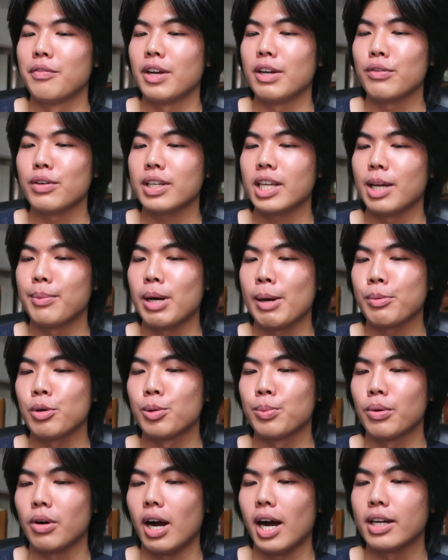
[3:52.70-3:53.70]
Favorite K-pop
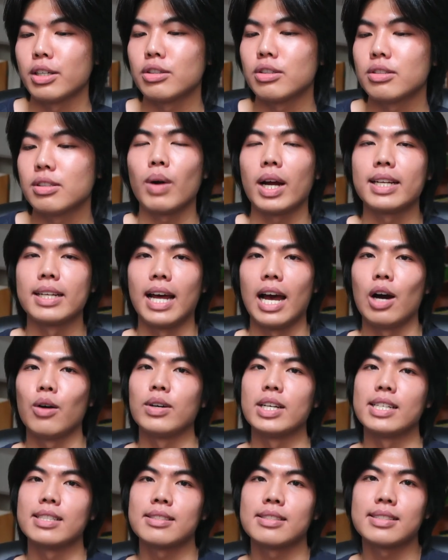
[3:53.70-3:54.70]
group or idol? Right
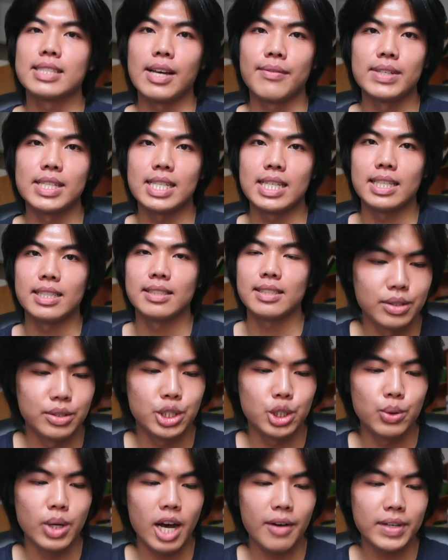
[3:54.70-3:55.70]
now, it's Seventeen.
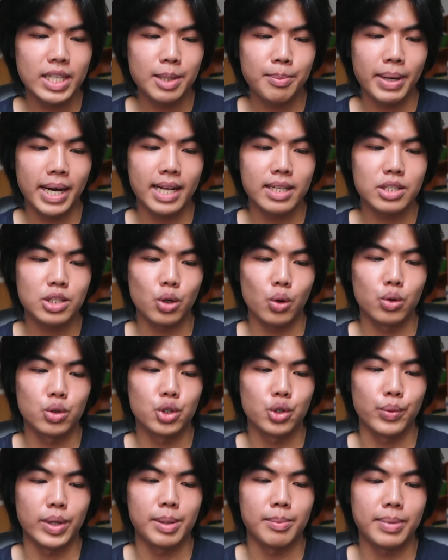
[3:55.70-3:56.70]
Do you have any pets or
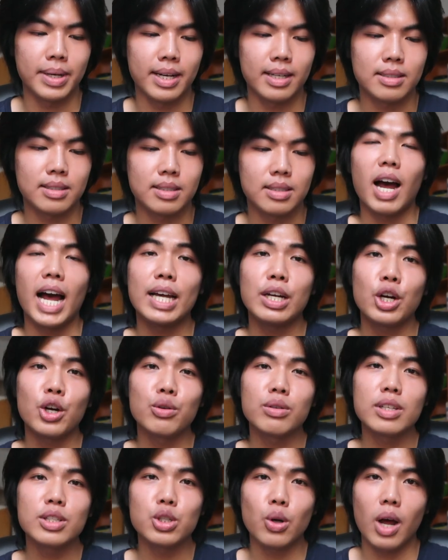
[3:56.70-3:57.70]
dream pets? I
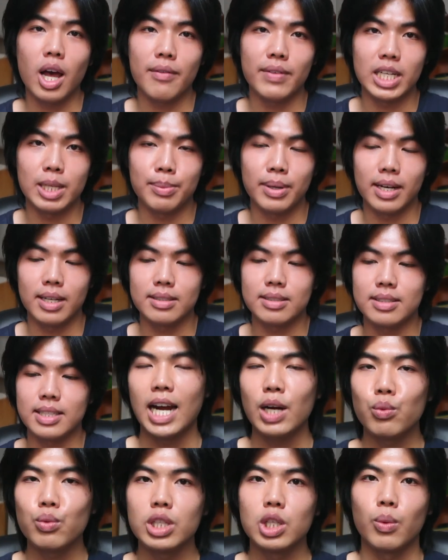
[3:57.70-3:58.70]
currently don't have any pets.
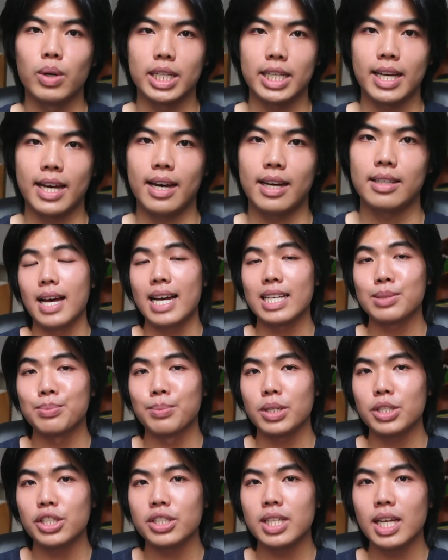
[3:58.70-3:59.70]
I really want a cat. As
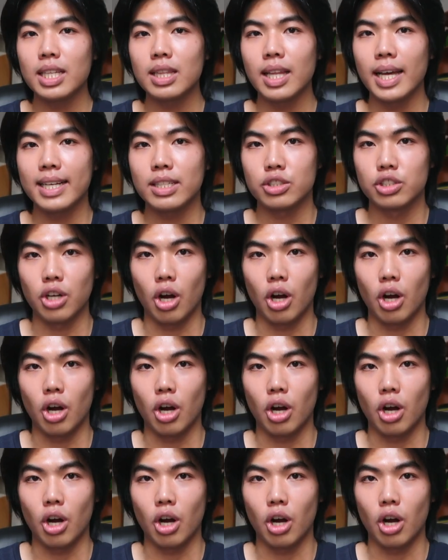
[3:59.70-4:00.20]
much as I like